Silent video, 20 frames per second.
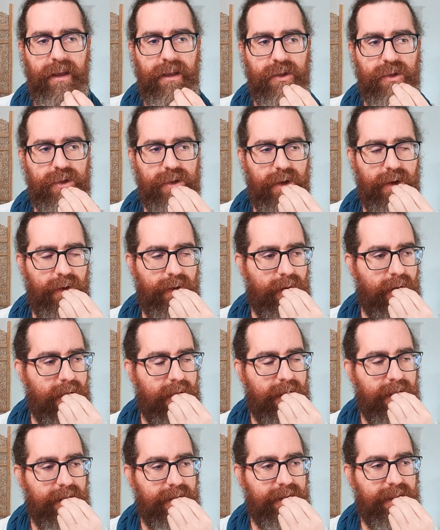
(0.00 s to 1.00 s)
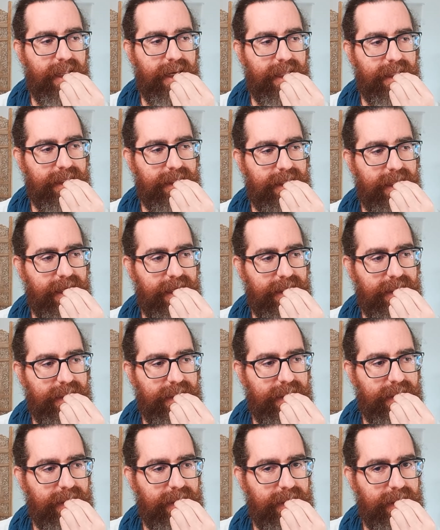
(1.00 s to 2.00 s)
So the
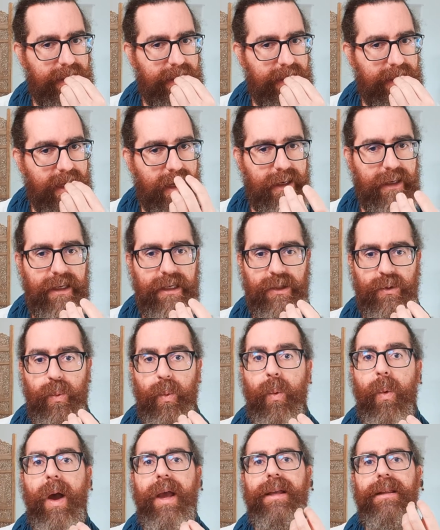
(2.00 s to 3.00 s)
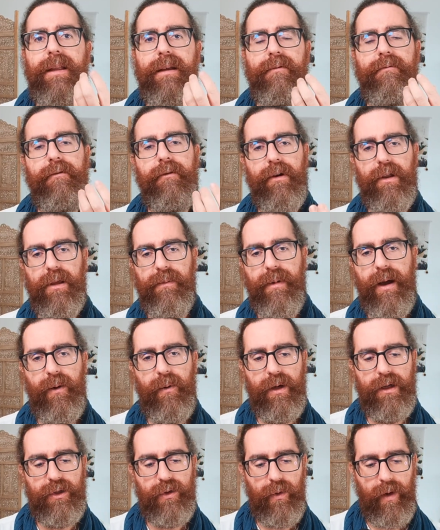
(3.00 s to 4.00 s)
y is waiting for the
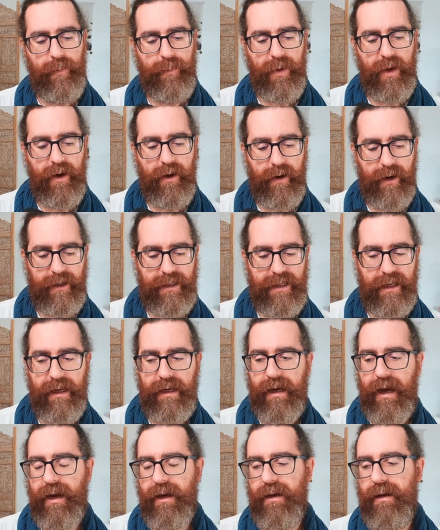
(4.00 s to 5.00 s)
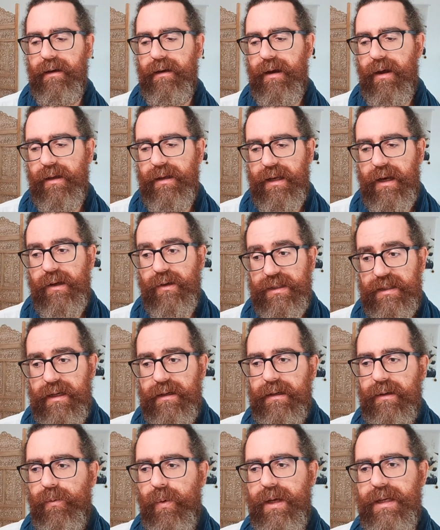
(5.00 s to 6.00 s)
vowel to appear, and in a
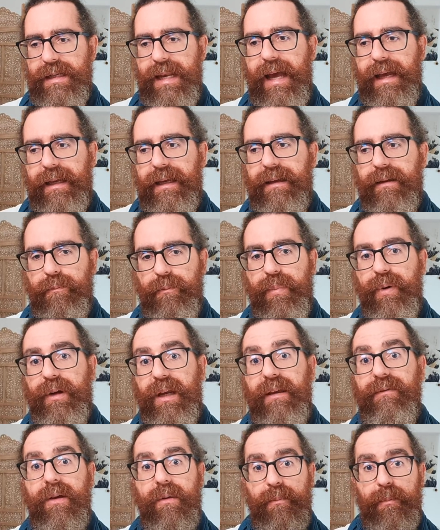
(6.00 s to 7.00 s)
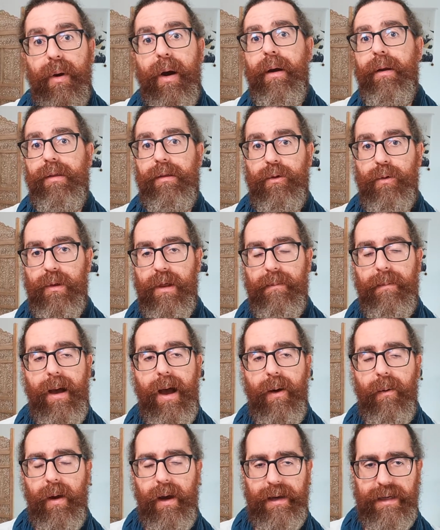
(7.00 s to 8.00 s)
certain way, it's like giving birth to the
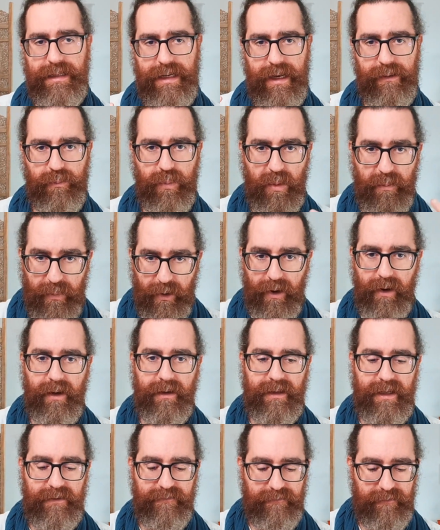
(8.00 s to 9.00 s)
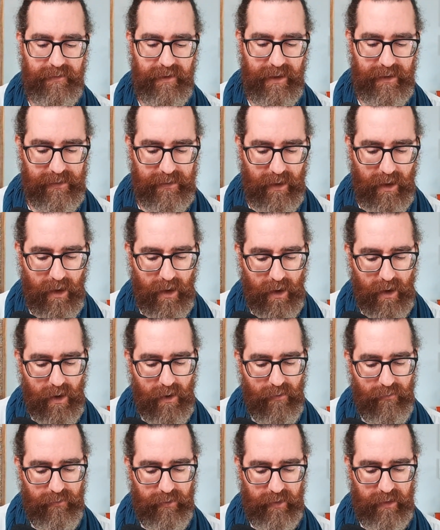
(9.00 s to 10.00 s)
vowel. It's like preparing the field
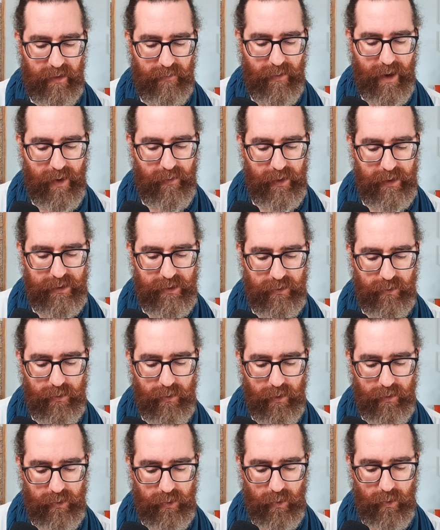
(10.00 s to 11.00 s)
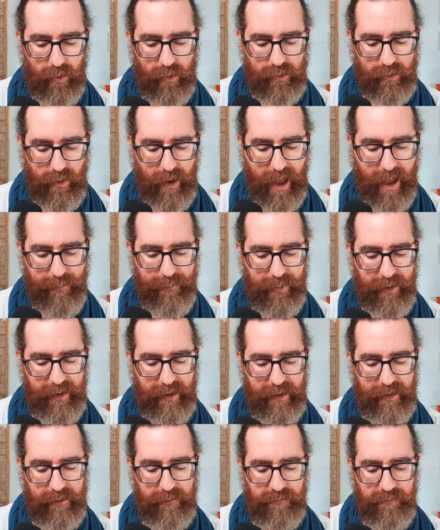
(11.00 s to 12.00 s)
for the vowel to
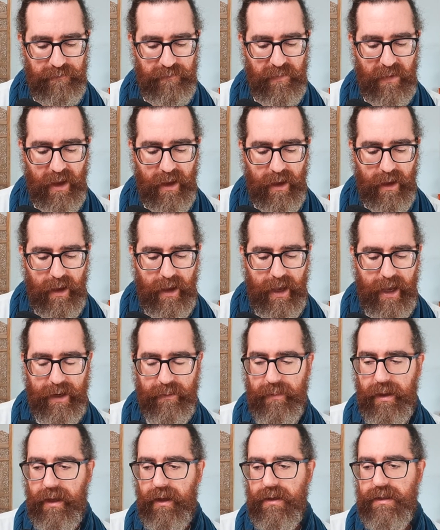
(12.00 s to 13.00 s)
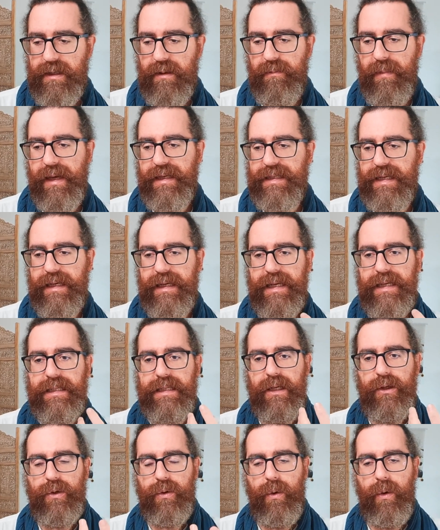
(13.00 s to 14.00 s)
happen, and because it makes it
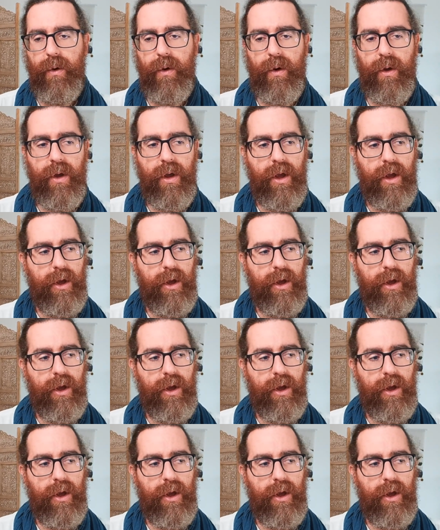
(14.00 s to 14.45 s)
easy to